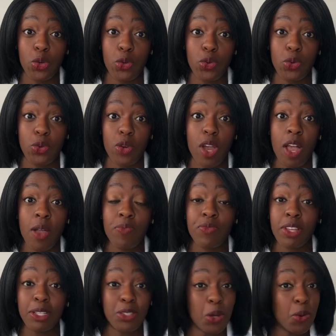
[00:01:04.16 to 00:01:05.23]
who
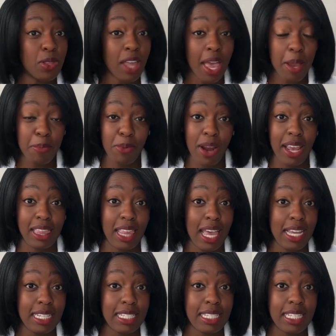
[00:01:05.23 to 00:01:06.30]
don't like bright
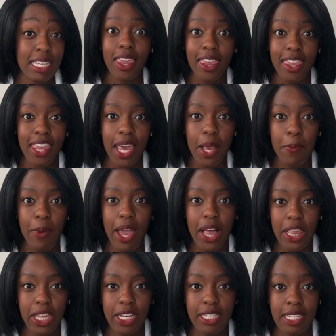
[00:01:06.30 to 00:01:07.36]
lights. They
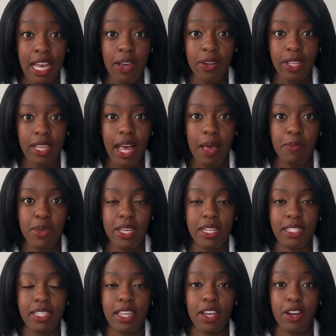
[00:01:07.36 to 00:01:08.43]
might look down a lot
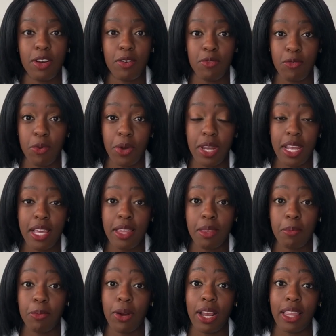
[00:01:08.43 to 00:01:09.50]
because they are avoiding the
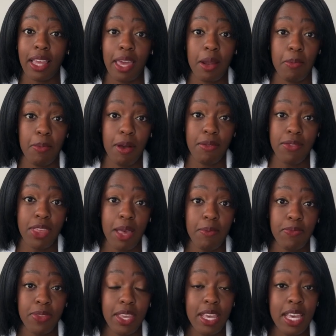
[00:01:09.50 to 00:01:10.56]
bright light above them.
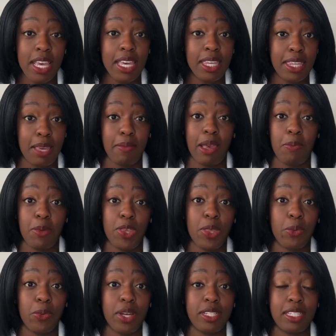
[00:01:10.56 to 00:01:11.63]
They might be the
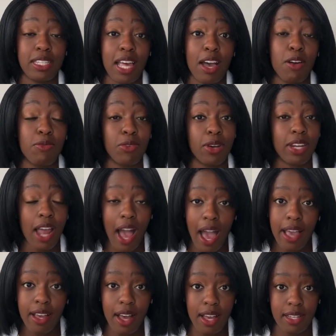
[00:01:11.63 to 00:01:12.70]
ones that avoid
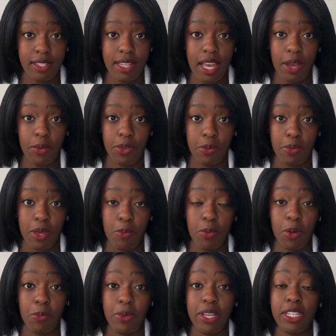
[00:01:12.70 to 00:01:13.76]
eye contact with
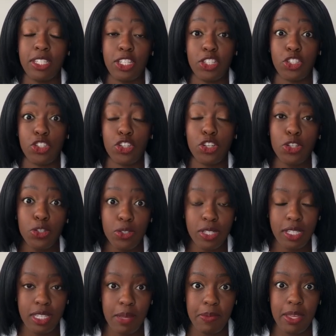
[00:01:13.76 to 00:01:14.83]
people because it's too
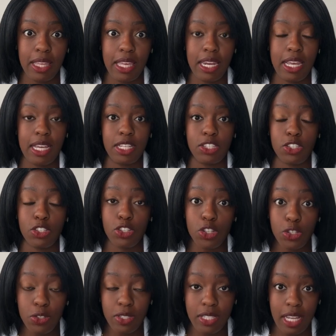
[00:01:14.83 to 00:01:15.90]
stimulating, it's
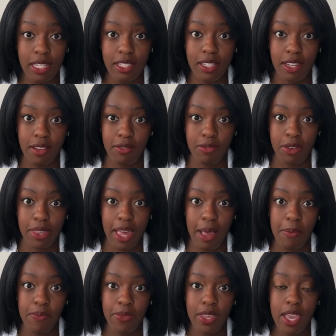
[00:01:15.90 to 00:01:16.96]
too sensitive for them.